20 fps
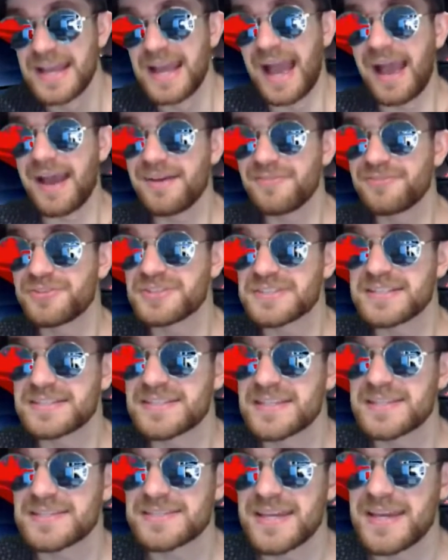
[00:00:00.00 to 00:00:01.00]
Ever since
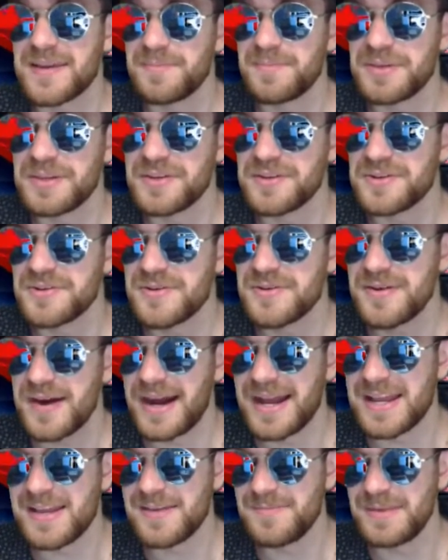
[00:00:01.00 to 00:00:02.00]
his debut,
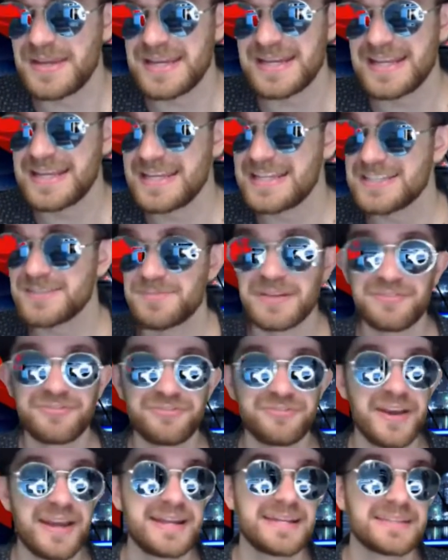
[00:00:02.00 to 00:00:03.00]
I mean, he's been
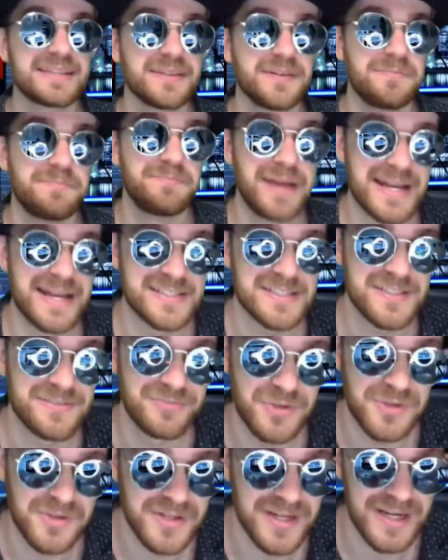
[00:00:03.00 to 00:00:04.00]
fighting the best
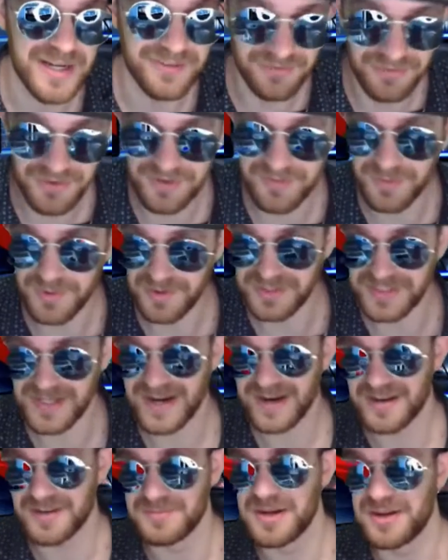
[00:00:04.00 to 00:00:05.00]
Volkov we were
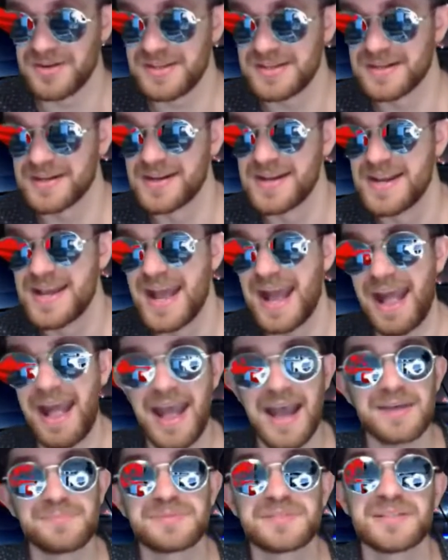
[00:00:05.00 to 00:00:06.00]
talking about here.
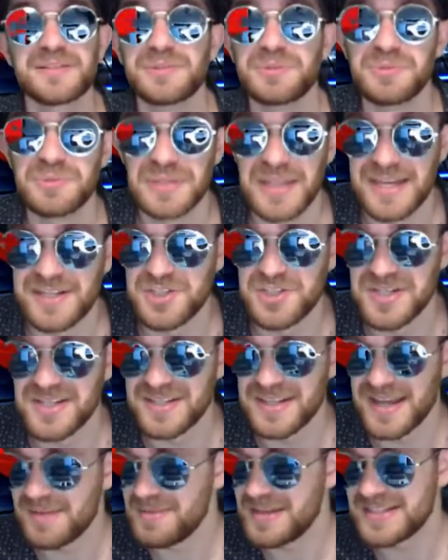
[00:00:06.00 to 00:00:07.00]
Absolute legend.
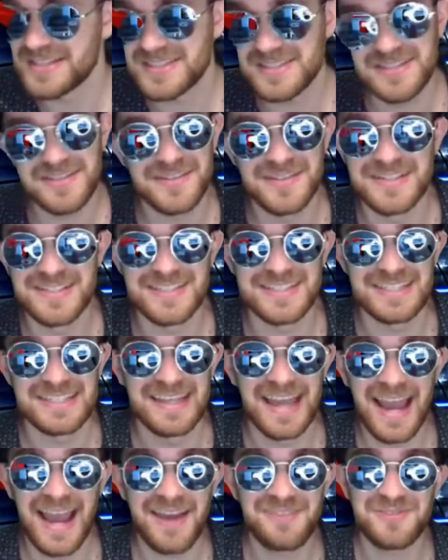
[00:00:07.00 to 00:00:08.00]
I mean, seriously,
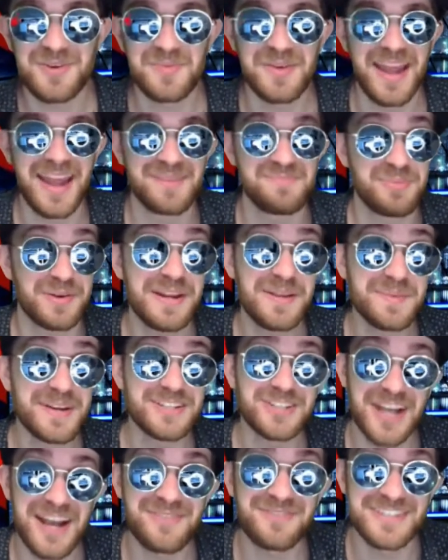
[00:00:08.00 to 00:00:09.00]
pretty much
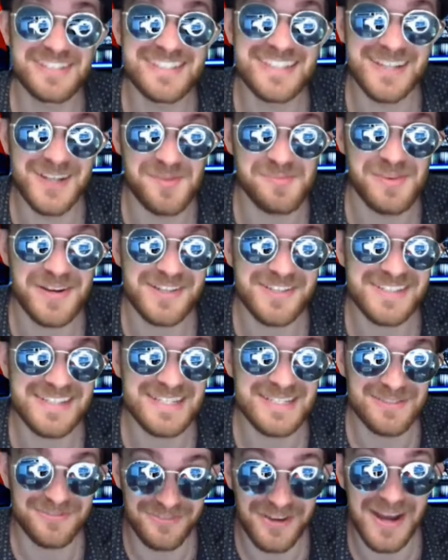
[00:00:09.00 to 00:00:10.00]
every single person
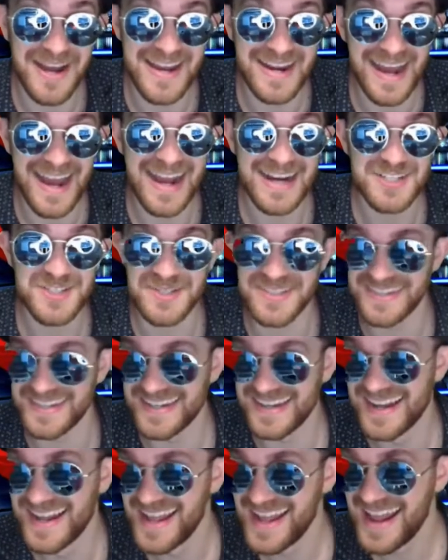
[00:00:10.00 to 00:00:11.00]
he's fought
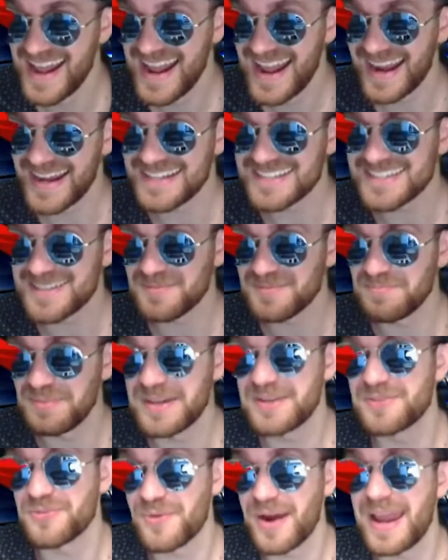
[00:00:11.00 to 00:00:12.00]
actually has been
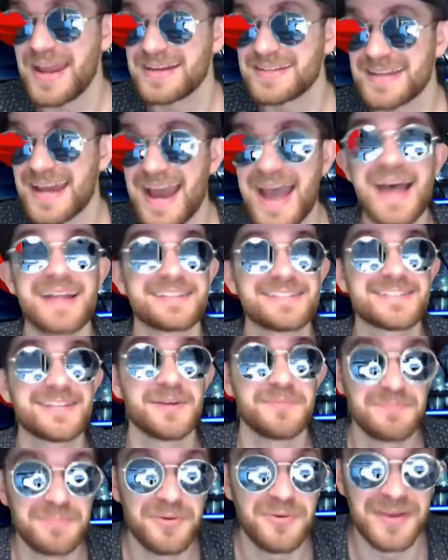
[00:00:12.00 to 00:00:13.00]
ranked at
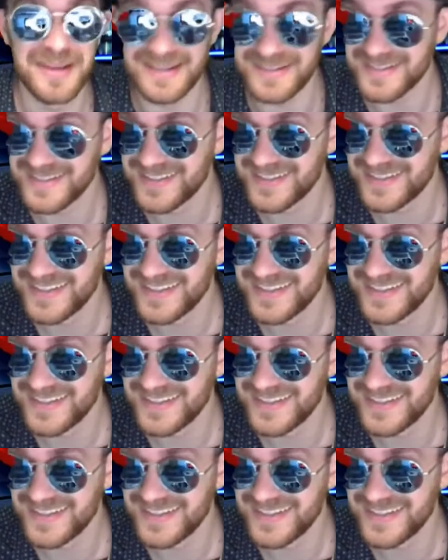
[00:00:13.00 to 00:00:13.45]
some point,